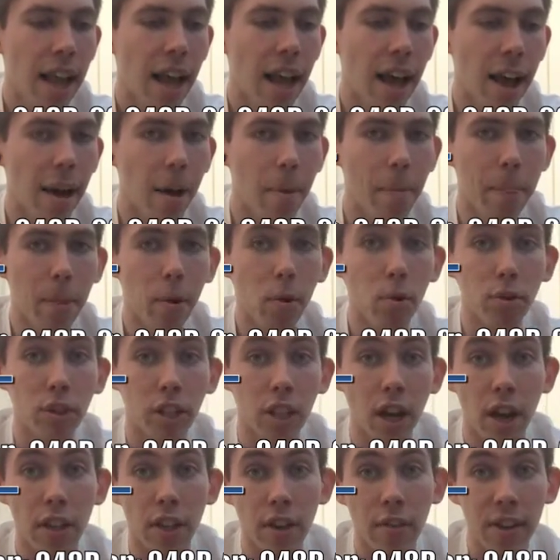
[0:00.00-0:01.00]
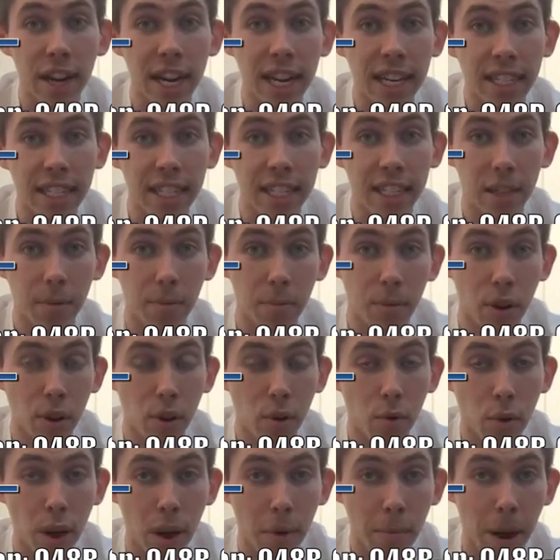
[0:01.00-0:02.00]
Also, they're releasing some
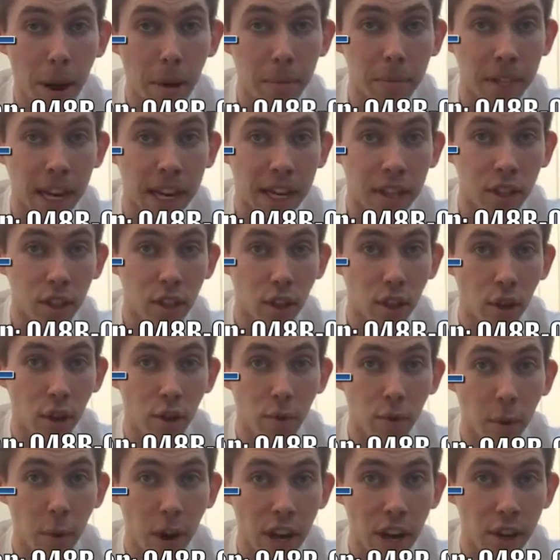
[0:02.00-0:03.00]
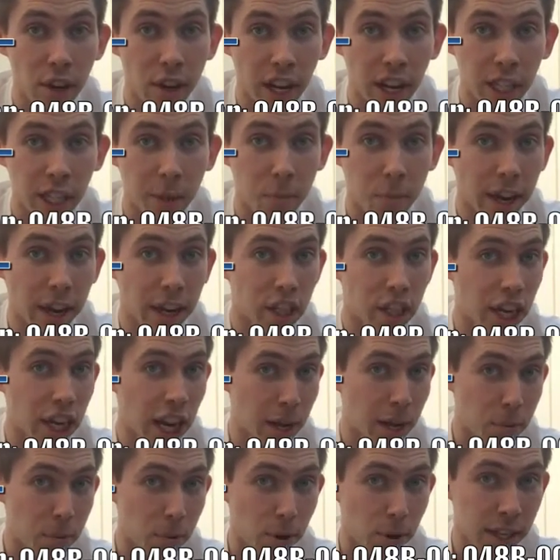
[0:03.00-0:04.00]
new updates soon where you can actually put in
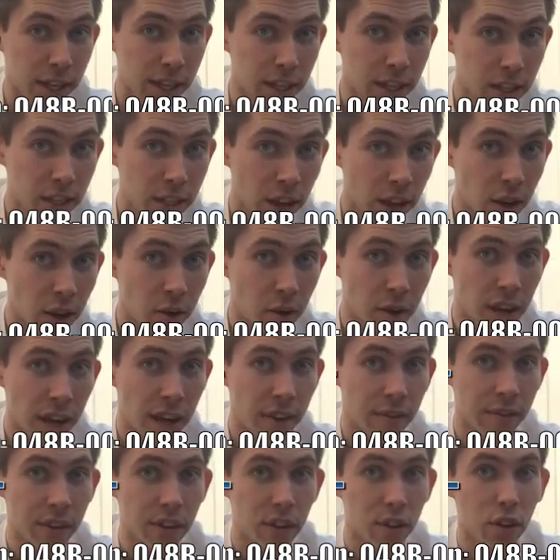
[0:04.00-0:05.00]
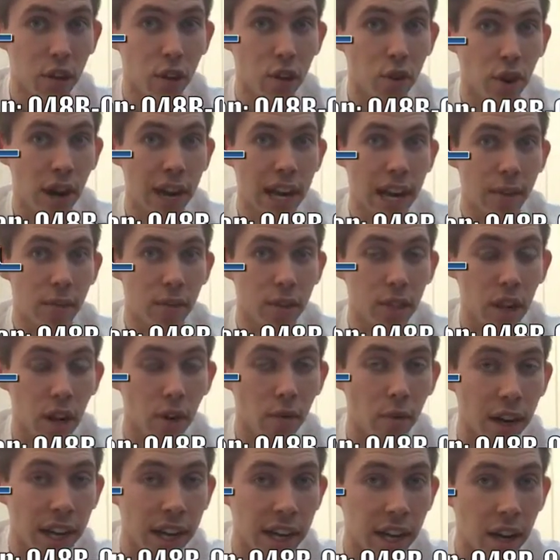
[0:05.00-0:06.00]
checkpoints, so if you do create levels that
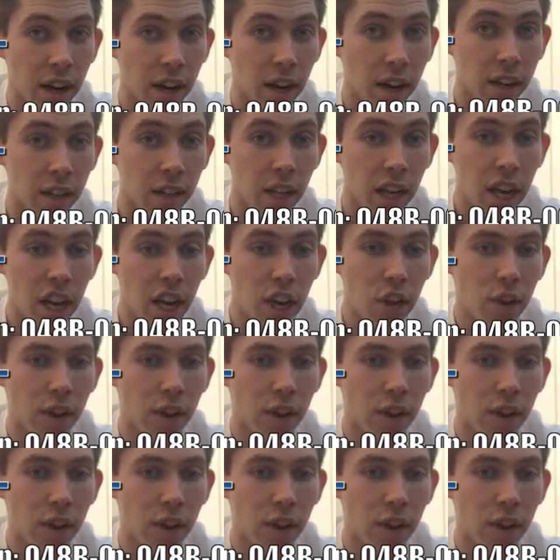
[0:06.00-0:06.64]
are really hard,